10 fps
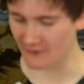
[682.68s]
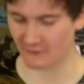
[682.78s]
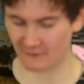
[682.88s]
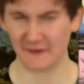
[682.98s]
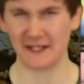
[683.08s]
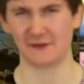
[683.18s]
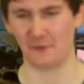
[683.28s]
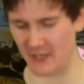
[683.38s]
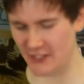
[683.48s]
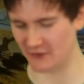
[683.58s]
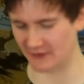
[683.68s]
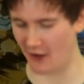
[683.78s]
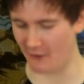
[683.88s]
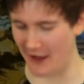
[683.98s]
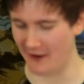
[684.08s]
Well, the thing is though, Pikachu's...
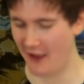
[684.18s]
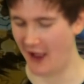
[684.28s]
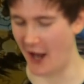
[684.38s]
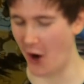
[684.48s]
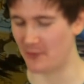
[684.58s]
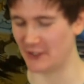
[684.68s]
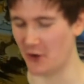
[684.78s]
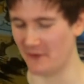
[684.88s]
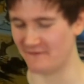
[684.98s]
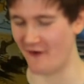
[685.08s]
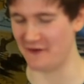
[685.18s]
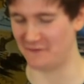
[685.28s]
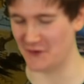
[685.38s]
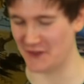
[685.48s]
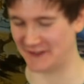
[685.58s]
I opened it up and the very
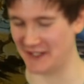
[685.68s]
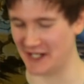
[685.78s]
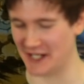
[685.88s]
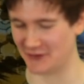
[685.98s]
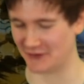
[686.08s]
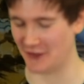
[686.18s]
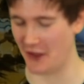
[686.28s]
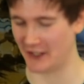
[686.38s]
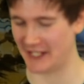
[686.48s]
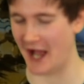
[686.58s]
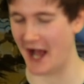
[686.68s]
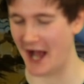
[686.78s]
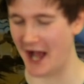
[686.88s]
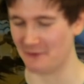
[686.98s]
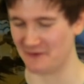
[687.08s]
first thing is just a
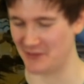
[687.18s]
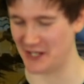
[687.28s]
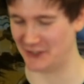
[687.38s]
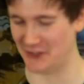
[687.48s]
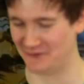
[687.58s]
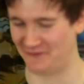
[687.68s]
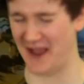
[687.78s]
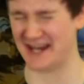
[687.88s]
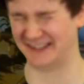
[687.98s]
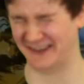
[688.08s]
car with Pikachu's face